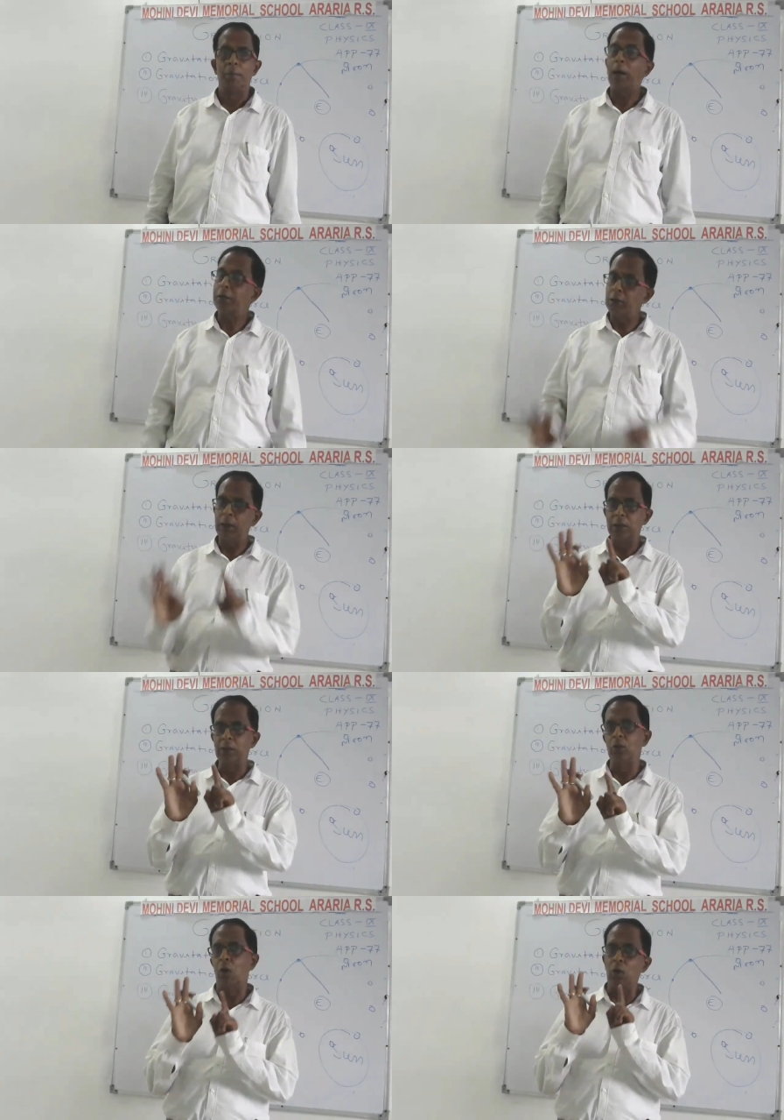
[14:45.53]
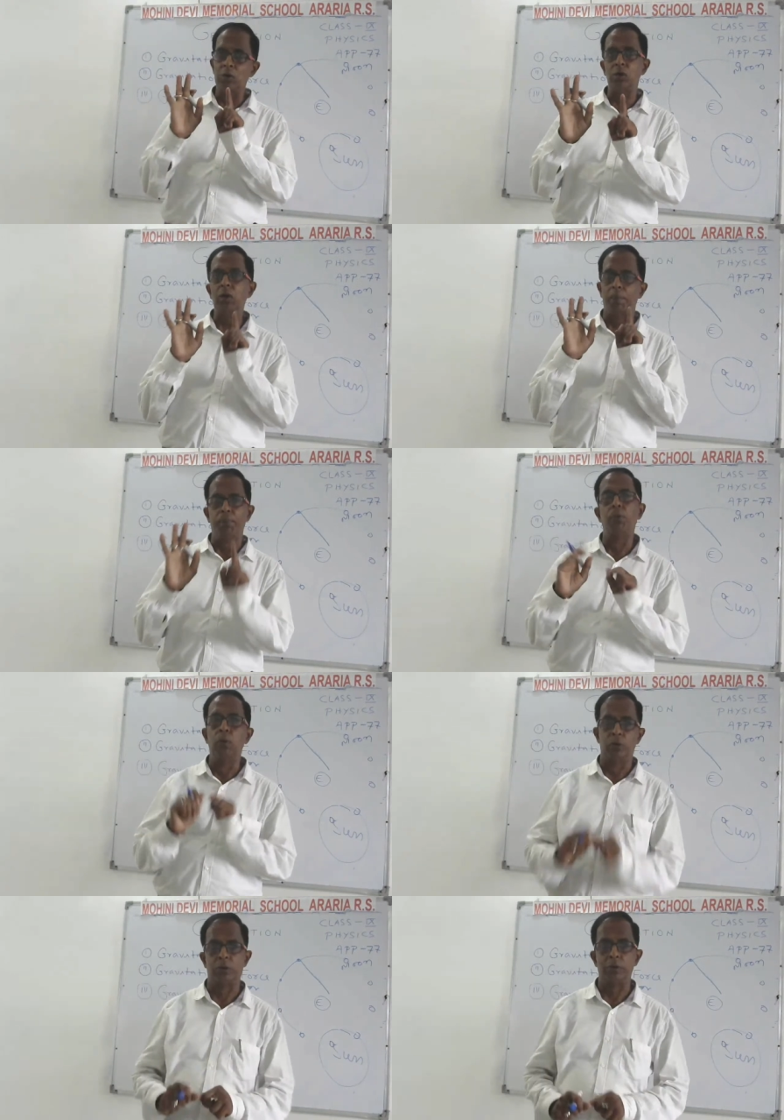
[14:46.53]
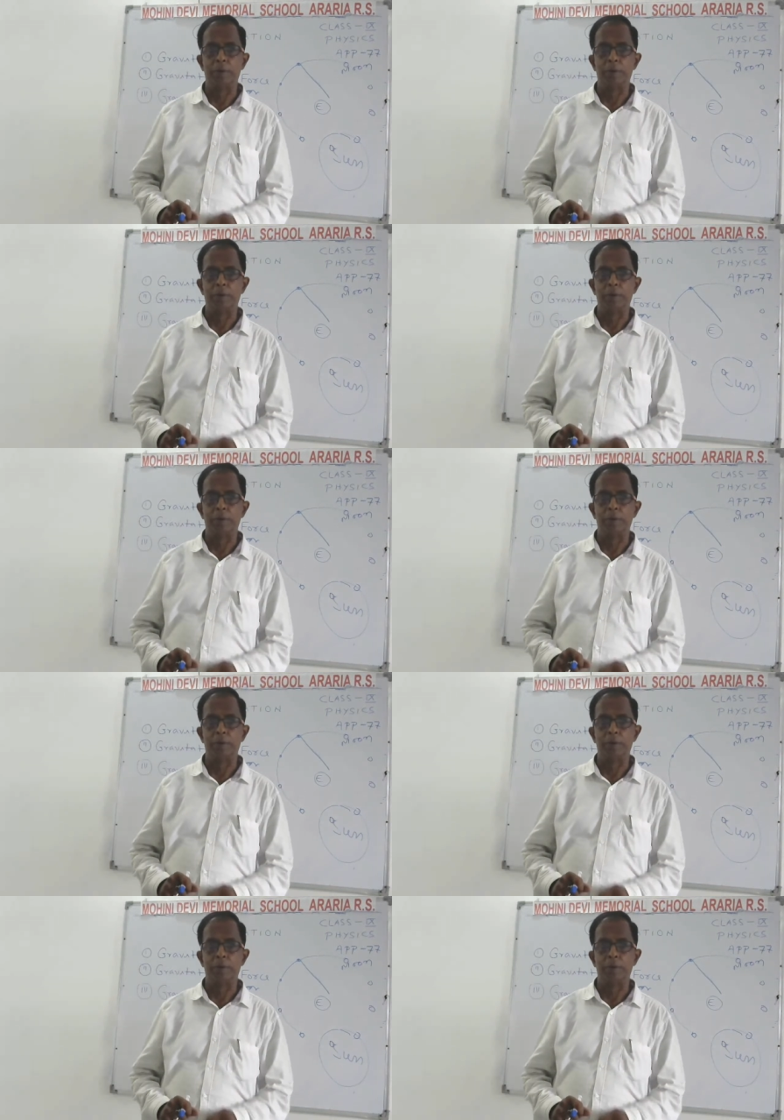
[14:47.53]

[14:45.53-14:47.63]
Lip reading: But it is also a force.